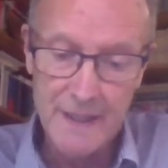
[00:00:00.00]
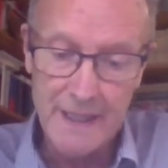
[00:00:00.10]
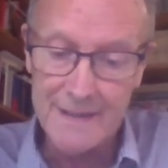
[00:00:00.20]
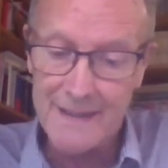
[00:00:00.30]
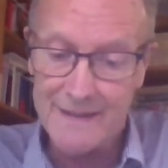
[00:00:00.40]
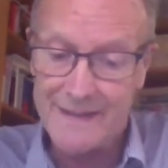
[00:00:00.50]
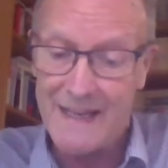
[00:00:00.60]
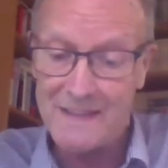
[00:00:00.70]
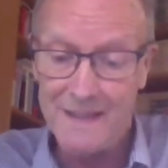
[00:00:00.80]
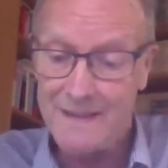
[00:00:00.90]
and
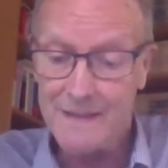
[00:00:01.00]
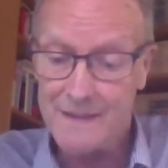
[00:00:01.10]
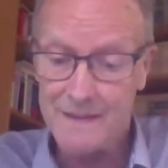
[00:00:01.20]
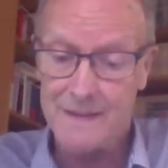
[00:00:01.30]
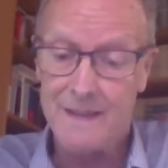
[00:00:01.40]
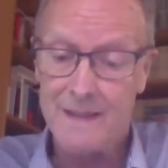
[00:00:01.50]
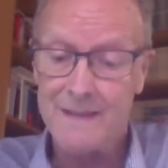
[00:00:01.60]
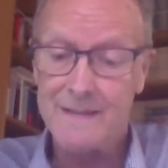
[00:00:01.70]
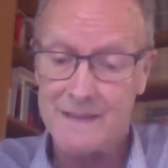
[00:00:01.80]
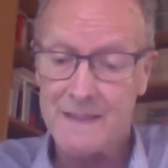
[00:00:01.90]

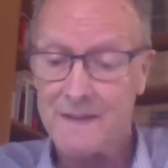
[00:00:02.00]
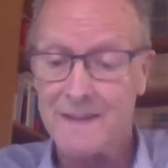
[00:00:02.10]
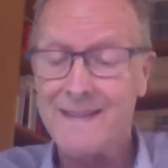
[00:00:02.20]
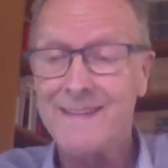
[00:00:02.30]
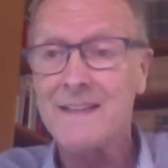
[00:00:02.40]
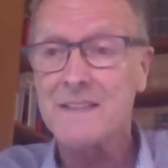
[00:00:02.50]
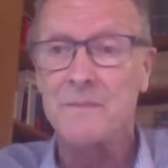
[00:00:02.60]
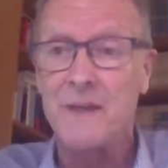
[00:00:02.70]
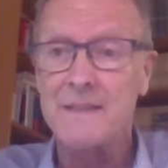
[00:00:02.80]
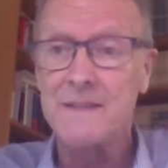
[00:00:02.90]
it certainly
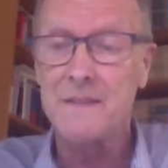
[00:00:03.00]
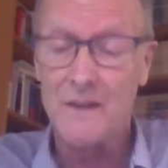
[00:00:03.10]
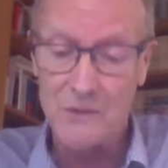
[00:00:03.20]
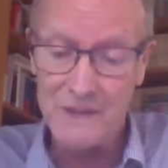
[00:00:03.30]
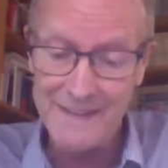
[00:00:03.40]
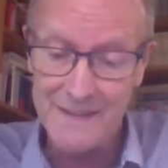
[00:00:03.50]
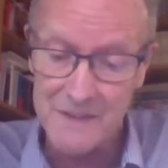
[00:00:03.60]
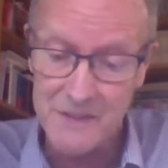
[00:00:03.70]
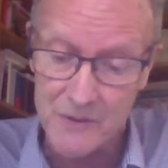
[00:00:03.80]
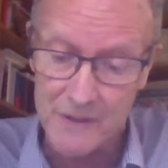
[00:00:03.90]
decimated the whole
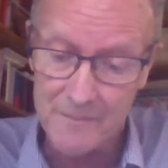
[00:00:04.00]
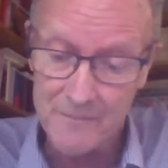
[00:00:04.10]
industry.